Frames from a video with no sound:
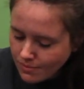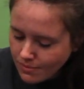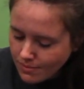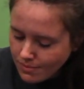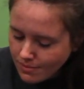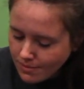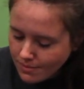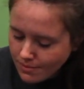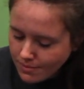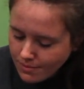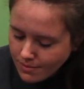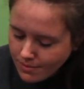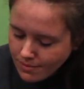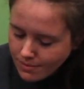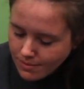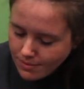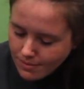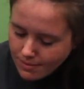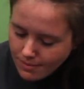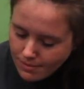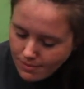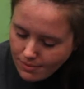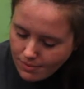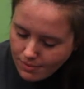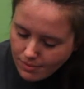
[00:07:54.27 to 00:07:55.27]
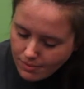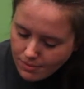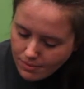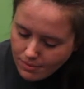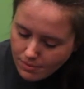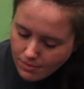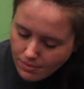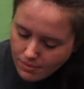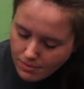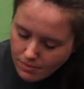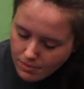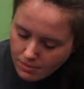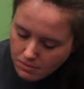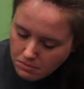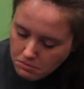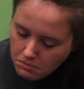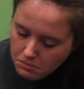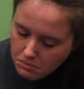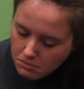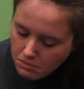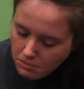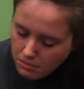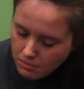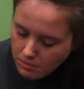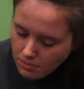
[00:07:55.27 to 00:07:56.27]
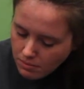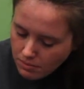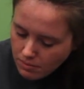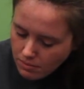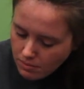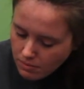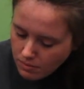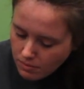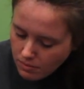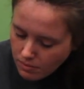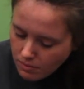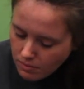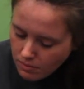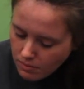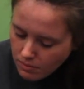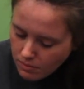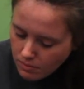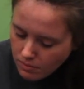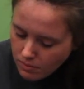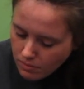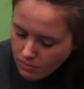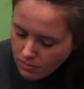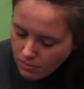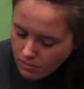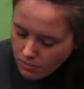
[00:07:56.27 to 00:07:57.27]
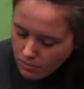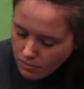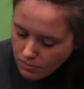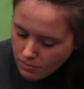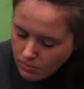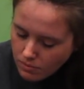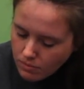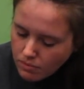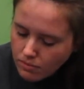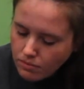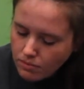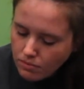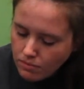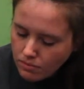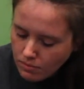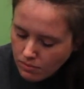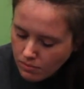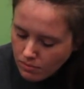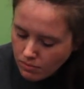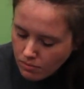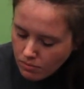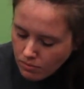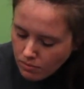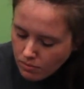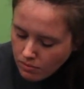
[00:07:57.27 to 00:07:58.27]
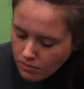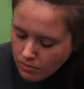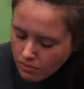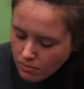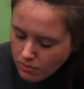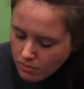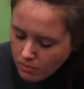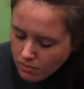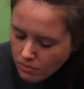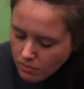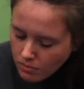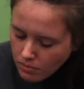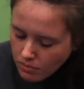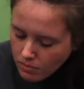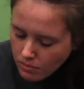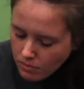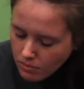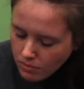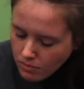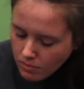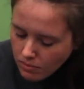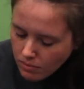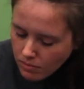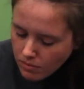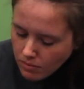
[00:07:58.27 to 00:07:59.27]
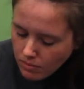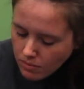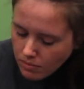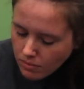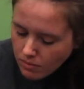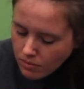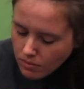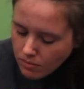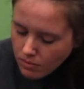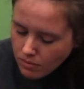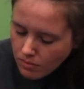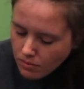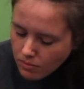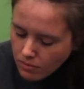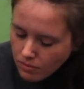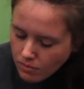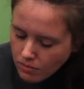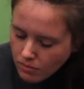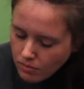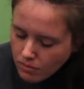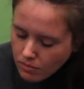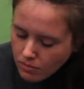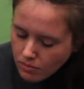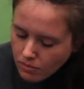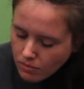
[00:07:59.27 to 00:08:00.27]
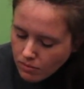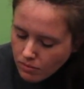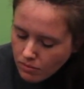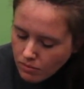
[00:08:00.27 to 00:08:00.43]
The person shown says nothing.